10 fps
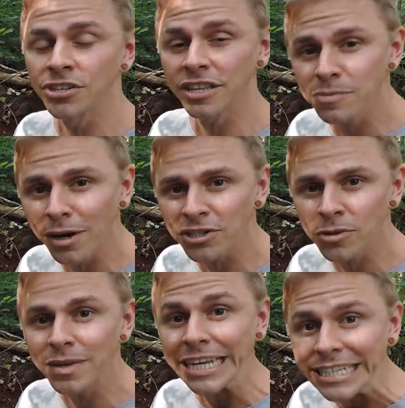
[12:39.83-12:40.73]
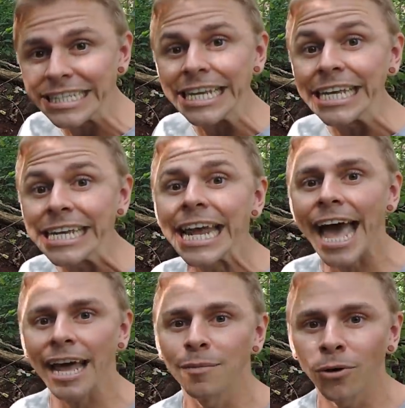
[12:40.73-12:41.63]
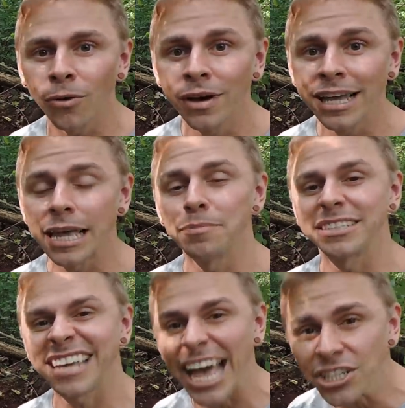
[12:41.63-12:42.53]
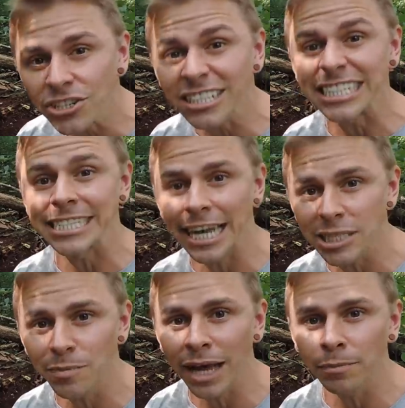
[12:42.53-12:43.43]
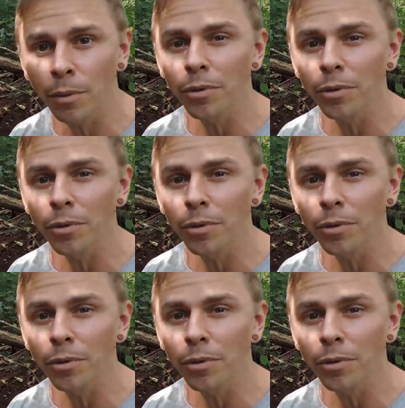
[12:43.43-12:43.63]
So this mushroom is inedible and potentially suspect,